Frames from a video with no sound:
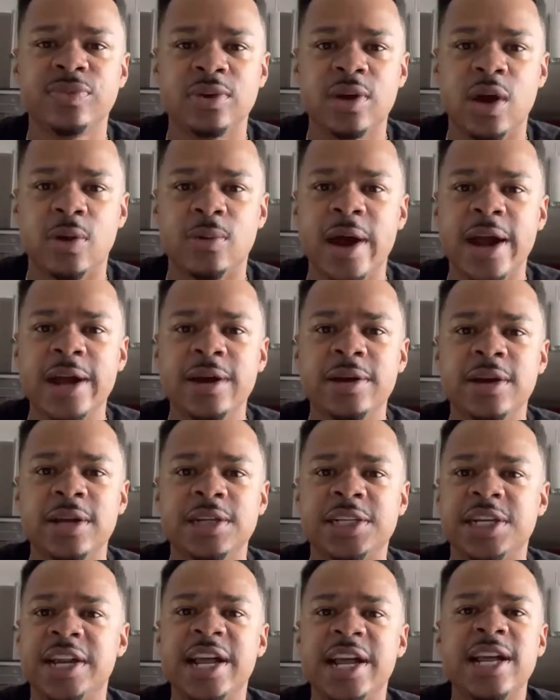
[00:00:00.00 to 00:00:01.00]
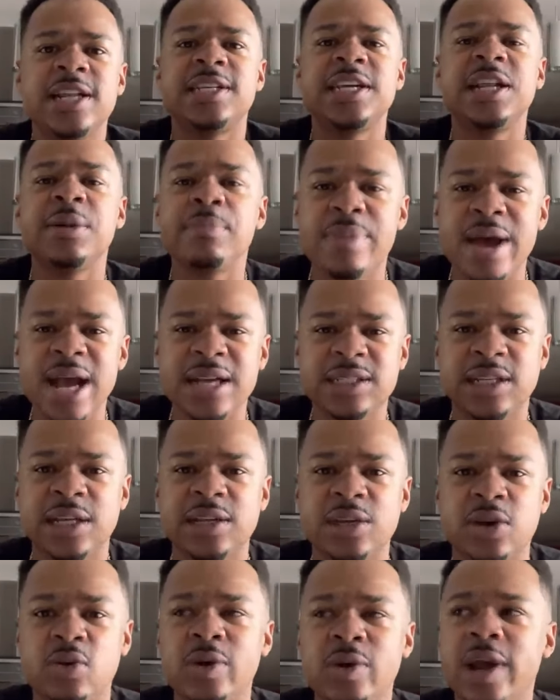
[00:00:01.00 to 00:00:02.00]
All right? She didn't see the best in
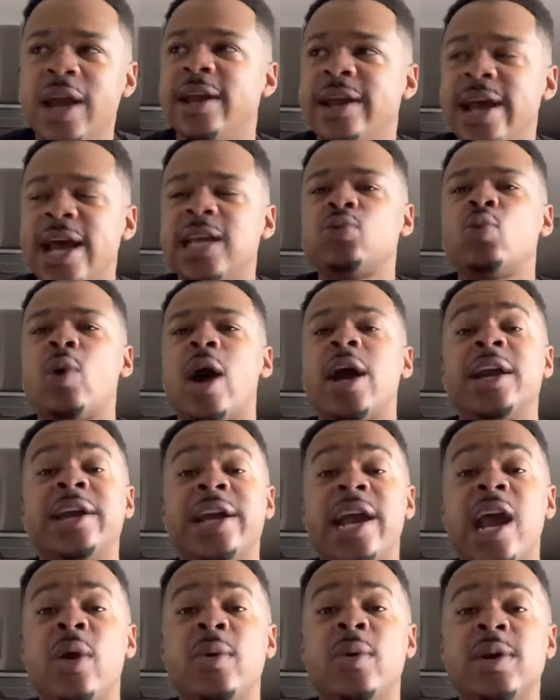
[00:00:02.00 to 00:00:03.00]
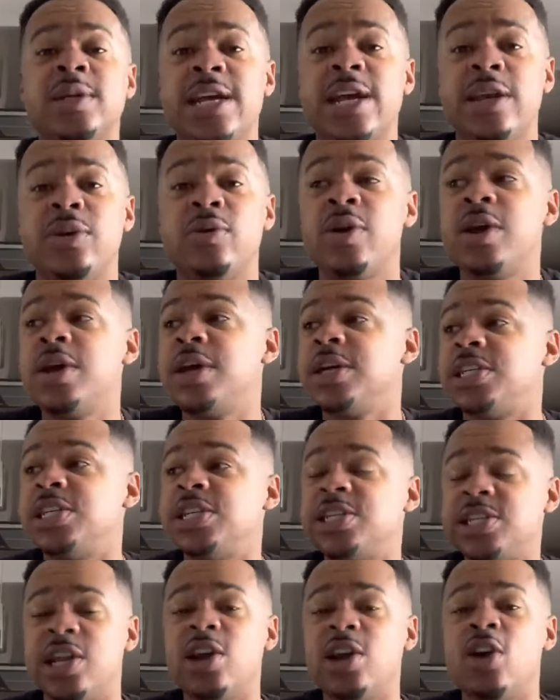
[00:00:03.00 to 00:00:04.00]
you. And guess what? I can guarantee you,
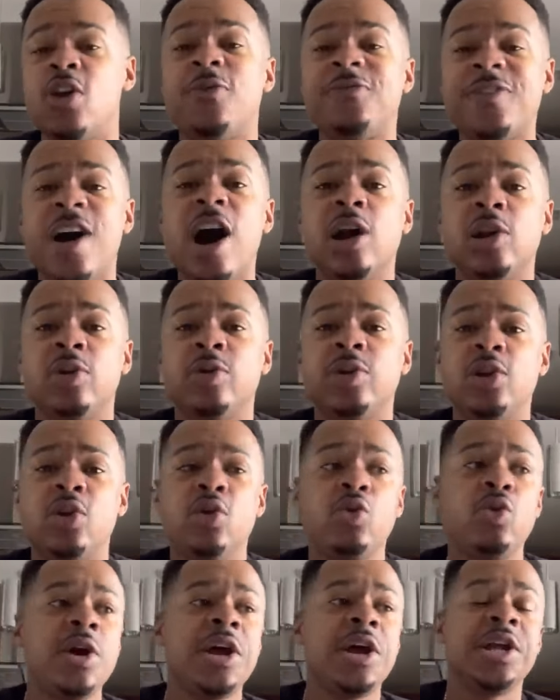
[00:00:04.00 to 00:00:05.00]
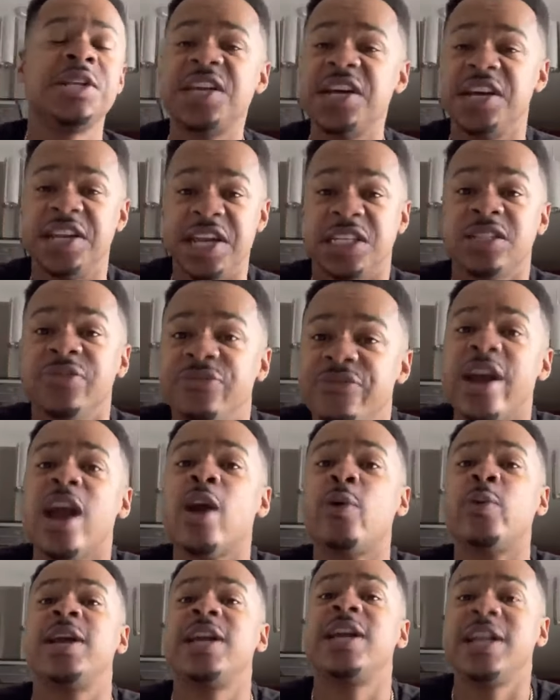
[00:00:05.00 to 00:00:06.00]
she's still following you to this
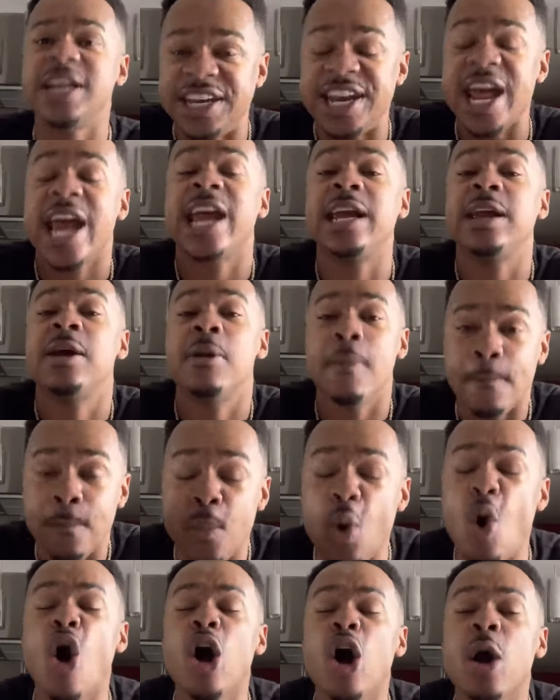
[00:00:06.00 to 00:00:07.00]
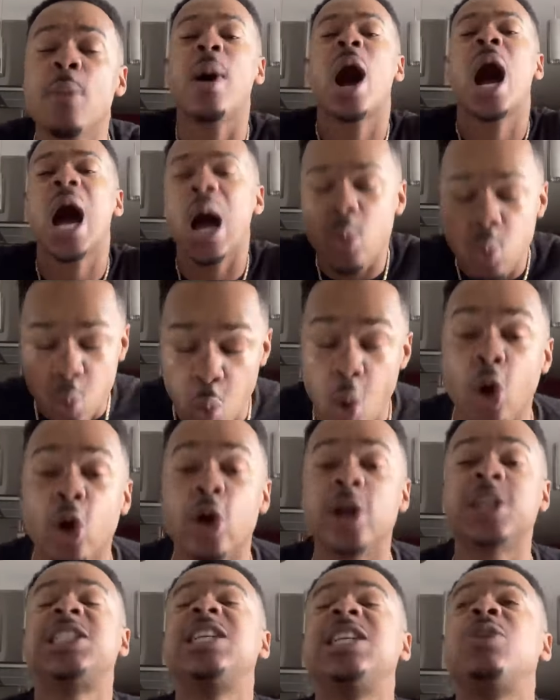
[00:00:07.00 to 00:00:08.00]
very day. Mark my
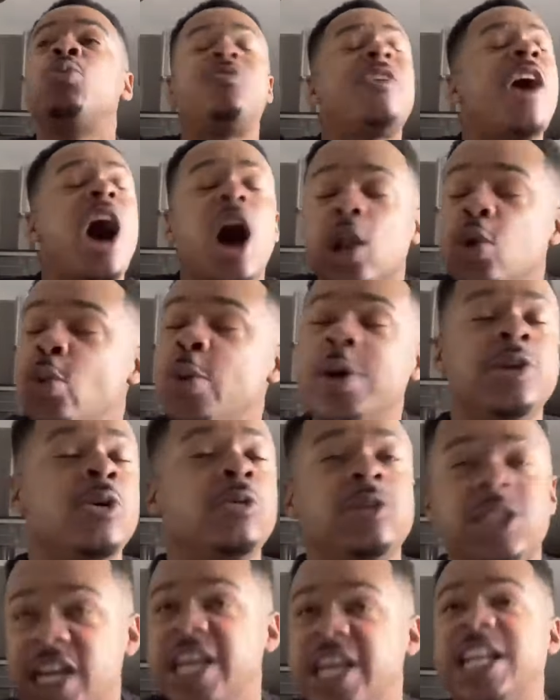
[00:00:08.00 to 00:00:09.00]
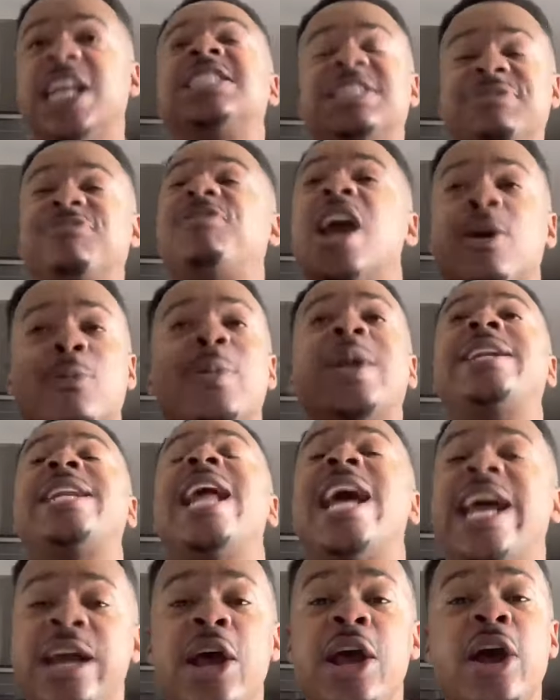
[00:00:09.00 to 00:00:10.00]
words. She following you to this very
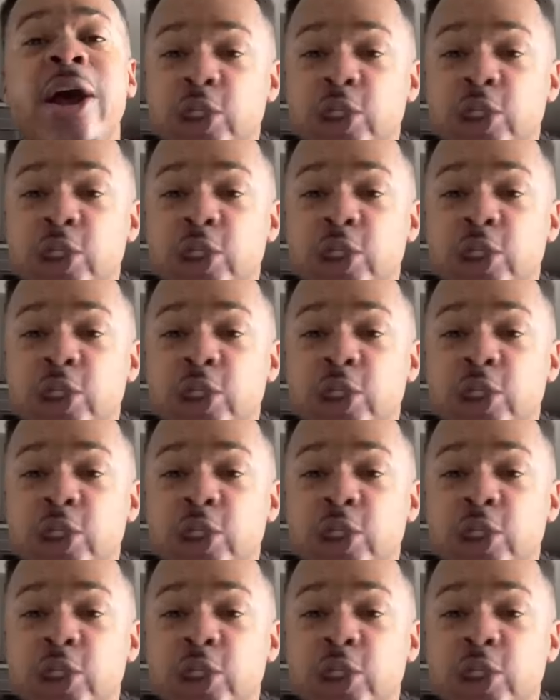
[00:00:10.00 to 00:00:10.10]
day.